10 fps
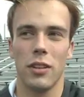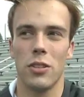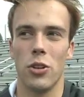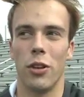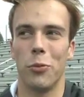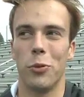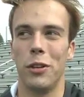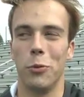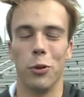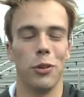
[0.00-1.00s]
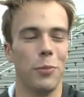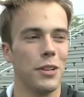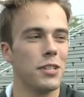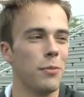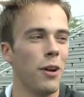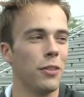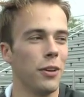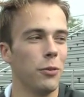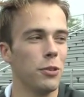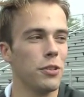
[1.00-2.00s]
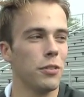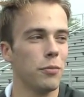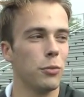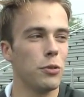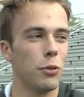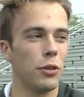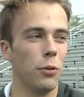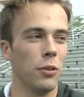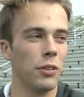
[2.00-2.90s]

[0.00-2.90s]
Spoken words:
show that we were the best team out there was pretty cool.